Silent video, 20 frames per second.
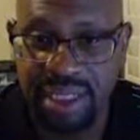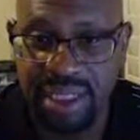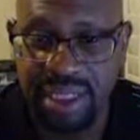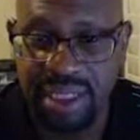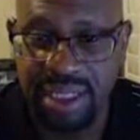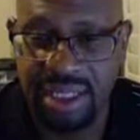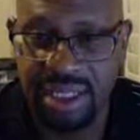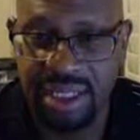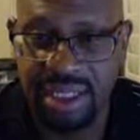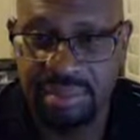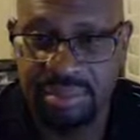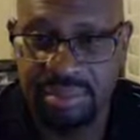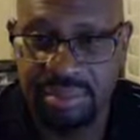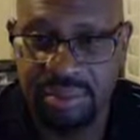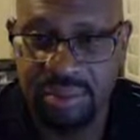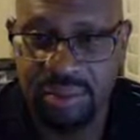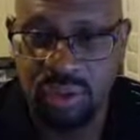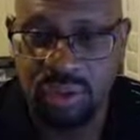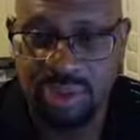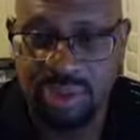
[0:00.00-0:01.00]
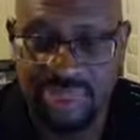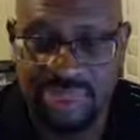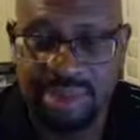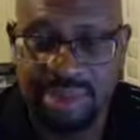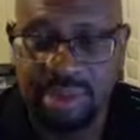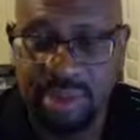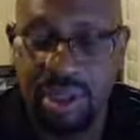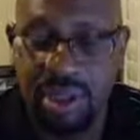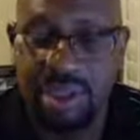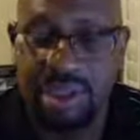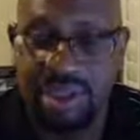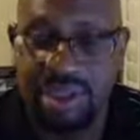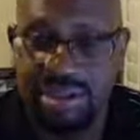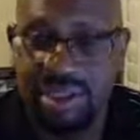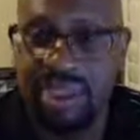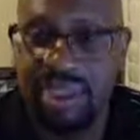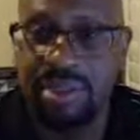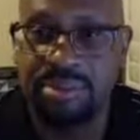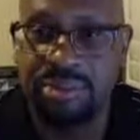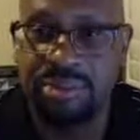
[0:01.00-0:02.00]
or that's part of
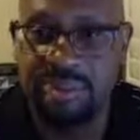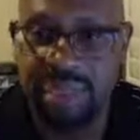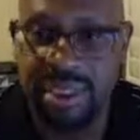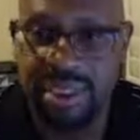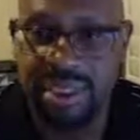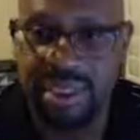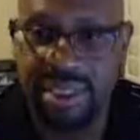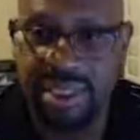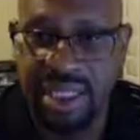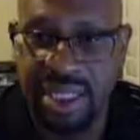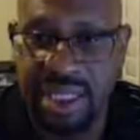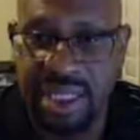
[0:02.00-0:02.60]
an uptrend.